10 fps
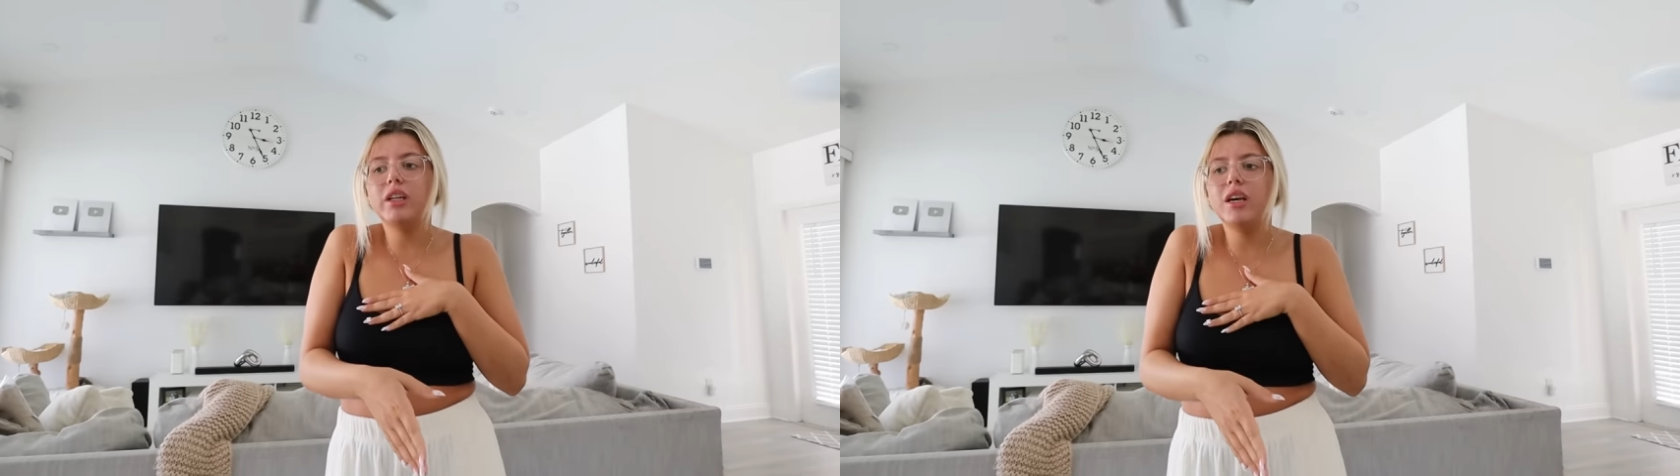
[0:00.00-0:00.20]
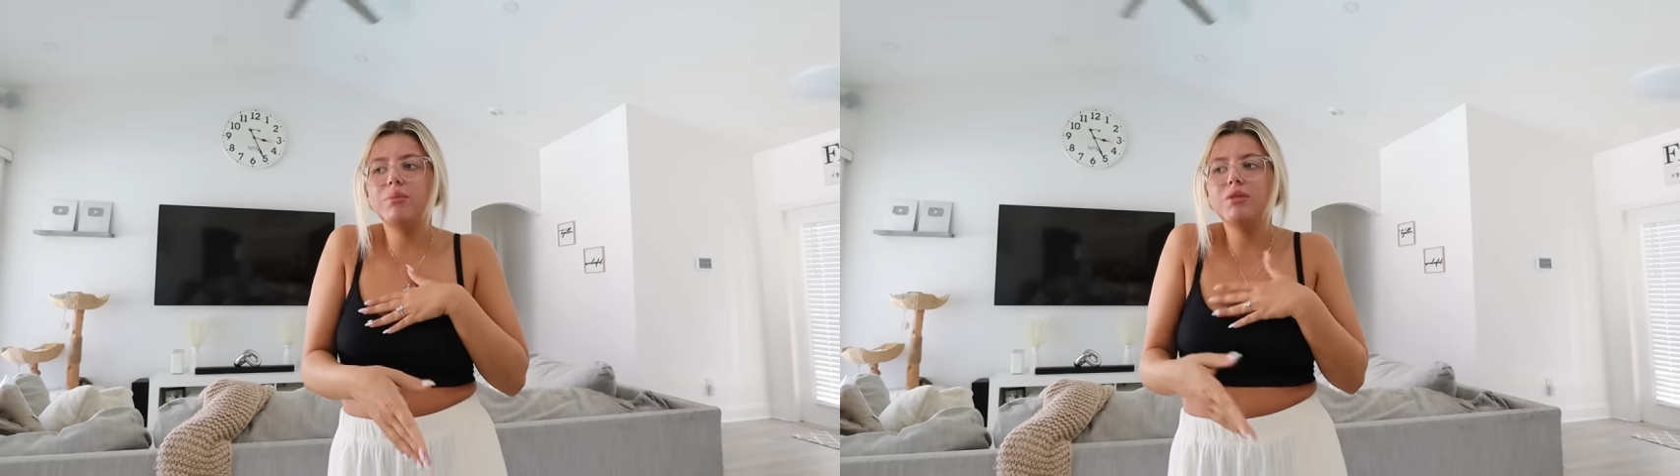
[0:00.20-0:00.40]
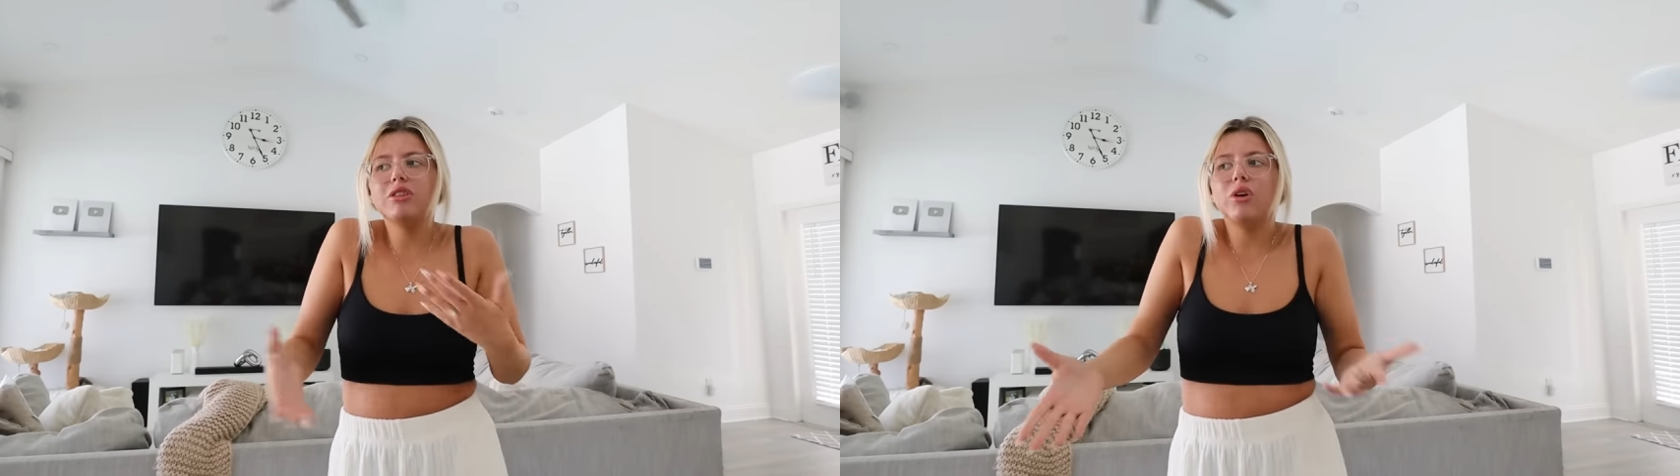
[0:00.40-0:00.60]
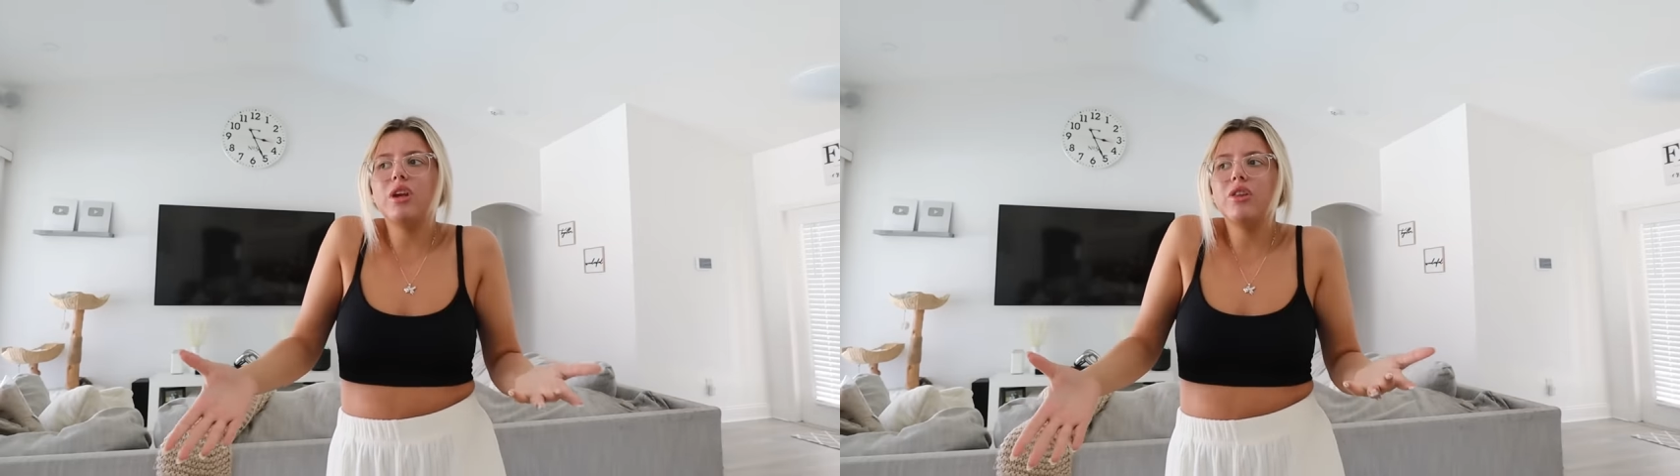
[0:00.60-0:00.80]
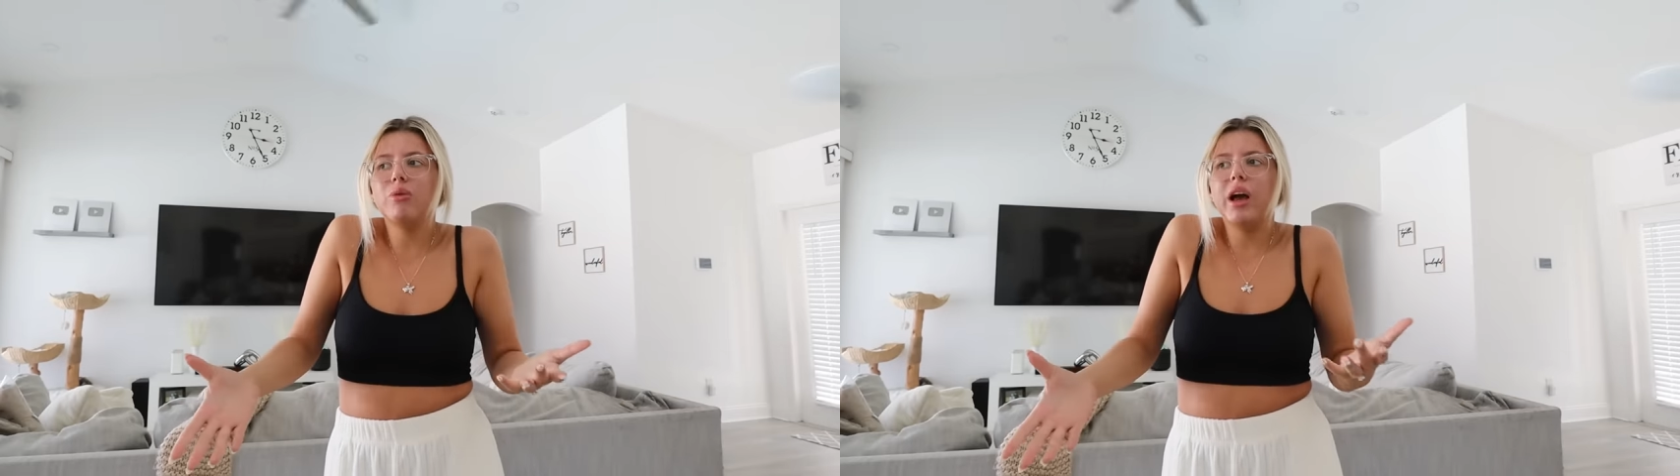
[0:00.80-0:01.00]
dip, so
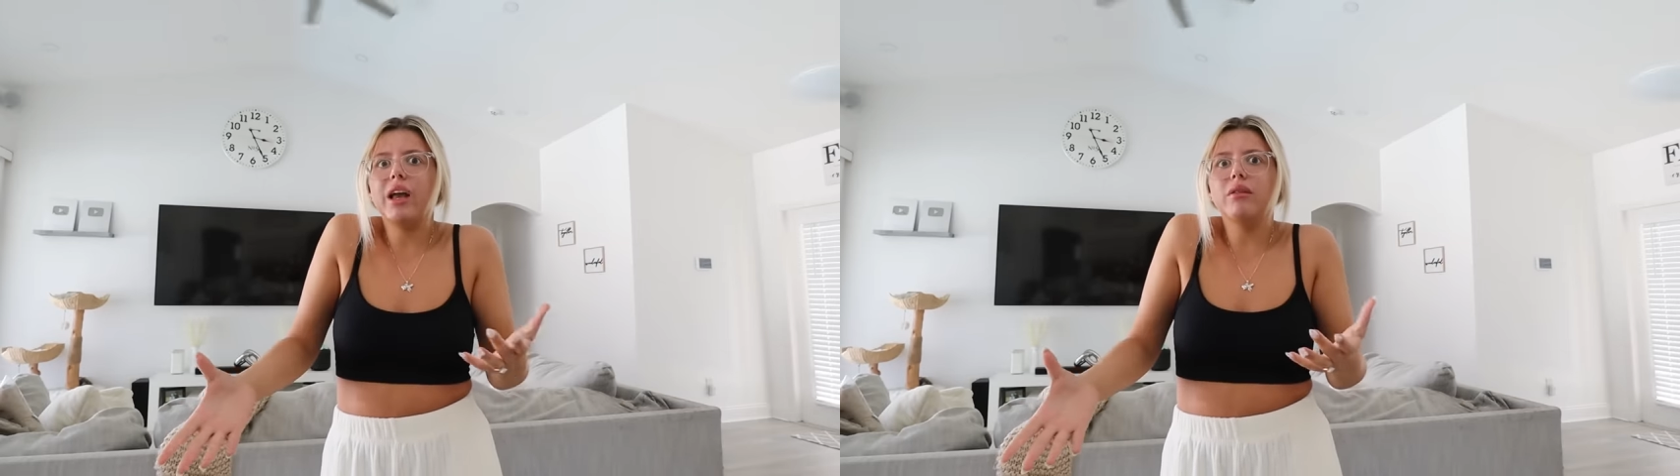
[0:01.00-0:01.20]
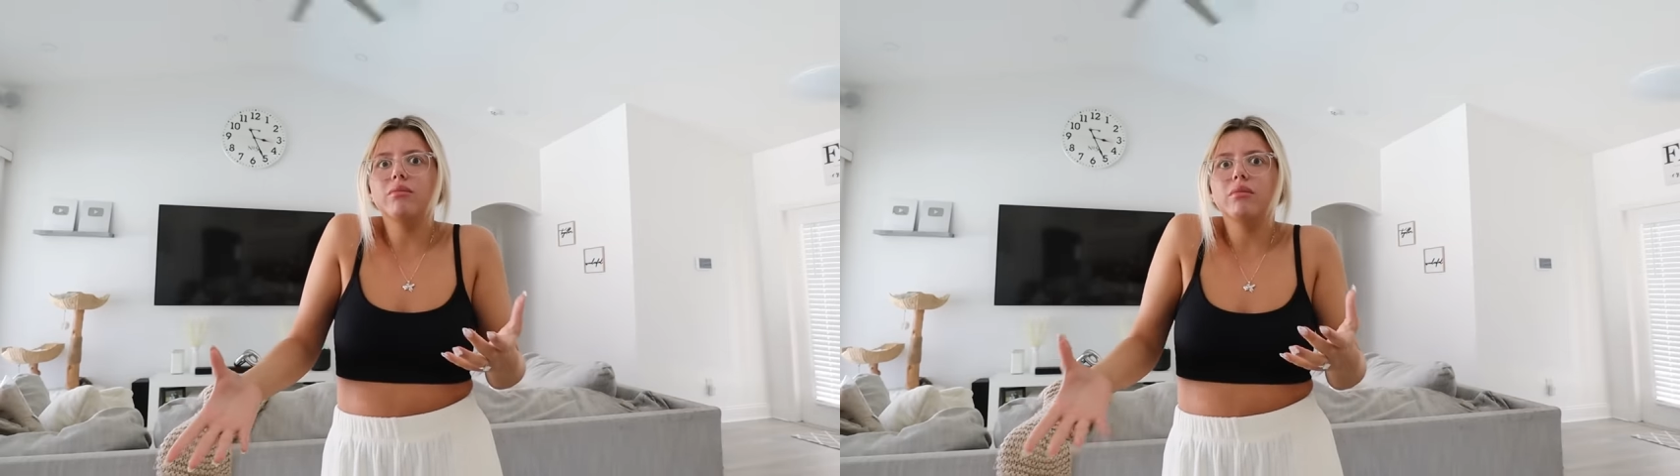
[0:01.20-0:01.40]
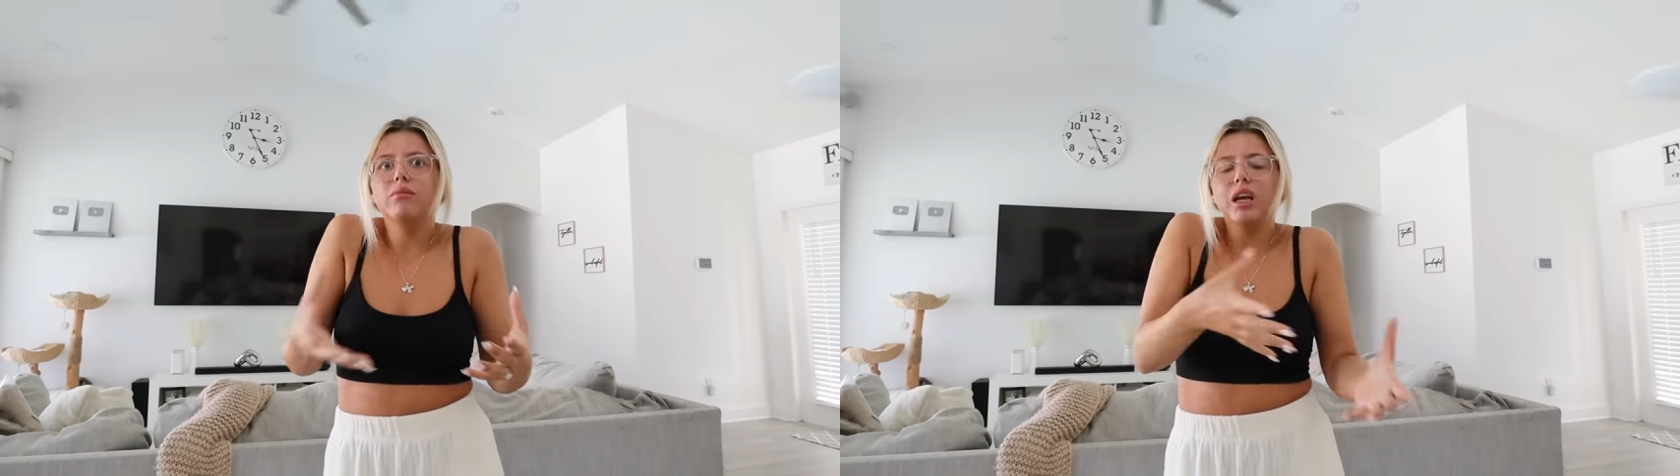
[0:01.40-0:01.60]
either way,